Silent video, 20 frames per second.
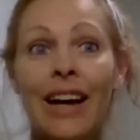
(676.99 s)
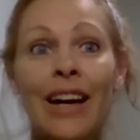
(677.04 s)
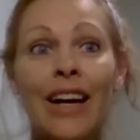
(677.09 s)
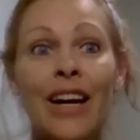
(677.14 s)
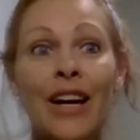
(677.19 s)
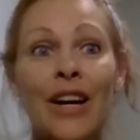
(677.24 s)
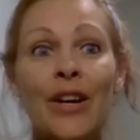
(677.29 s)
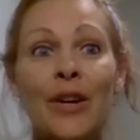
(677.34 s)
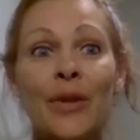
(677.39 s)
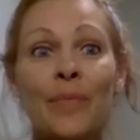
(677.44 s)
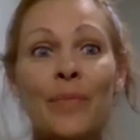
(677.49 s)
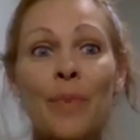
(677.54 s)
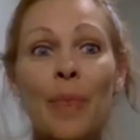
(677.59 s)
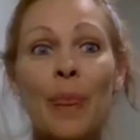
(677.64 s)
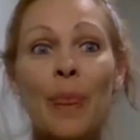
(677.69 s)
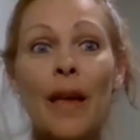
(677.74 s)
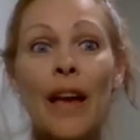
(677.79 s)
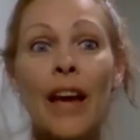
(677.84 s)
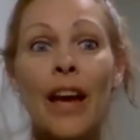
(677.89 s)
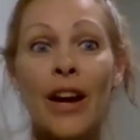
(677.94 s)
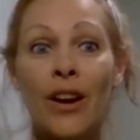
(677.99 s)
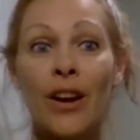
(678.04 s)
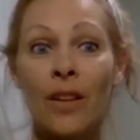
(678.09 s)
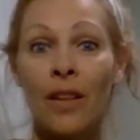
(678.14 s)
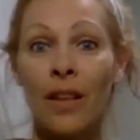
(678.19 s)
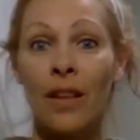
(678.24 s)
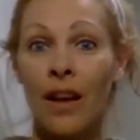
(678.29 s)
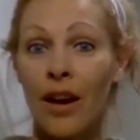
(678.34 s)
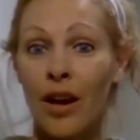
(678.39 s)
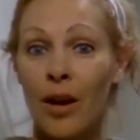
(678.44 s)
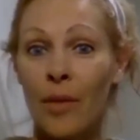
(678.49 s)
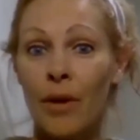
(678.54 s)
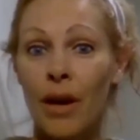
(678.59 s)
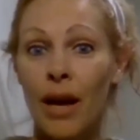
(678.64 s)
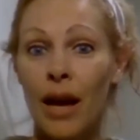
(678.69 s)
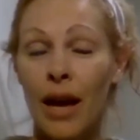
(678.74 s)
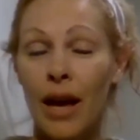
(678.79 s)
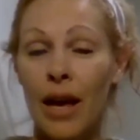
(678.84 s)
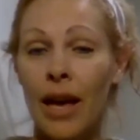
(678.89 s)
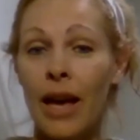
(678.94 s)
Hair
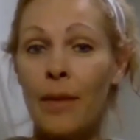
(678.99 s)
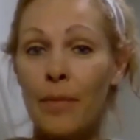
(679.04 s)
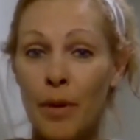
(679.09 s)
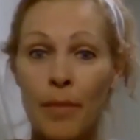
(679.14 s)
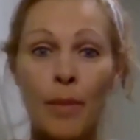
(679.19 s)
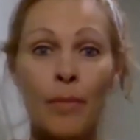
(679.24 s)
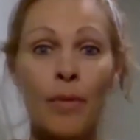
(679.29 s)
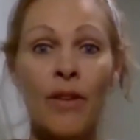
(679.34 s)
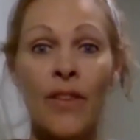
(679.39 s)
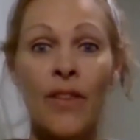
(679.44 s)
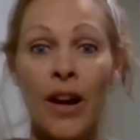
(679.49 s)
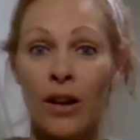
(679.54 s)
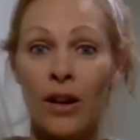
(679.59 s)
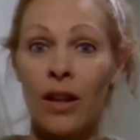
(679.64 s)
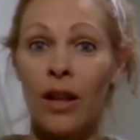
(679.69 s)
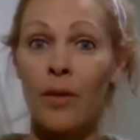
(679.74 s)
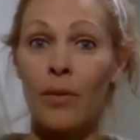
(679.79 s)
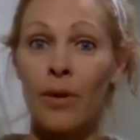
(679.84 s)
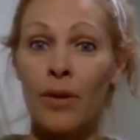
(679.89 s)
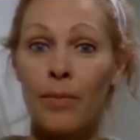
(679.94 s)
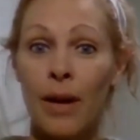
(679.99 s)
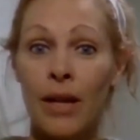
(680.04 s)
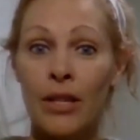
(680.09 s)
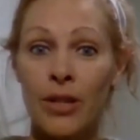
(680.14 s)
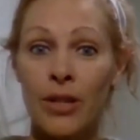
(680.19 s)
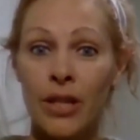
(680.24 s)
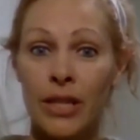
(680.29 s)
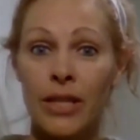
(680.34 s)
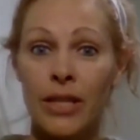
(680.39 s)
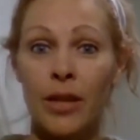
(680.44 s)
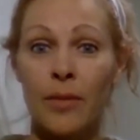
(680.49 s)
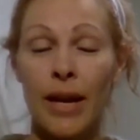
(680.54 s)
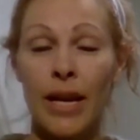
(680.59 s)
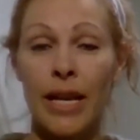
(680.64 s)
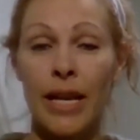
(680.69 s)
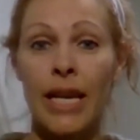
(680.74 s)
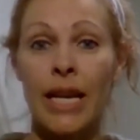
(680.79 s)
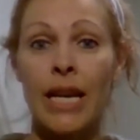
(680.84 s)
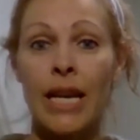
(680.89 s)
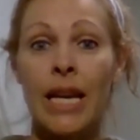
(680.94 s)
Club, I am a member of Hair Club with my
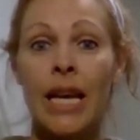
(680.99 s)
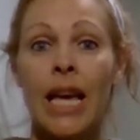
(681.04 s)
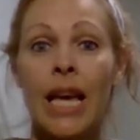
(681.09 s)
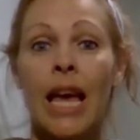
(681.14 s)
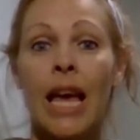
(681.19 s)
trichotillomania.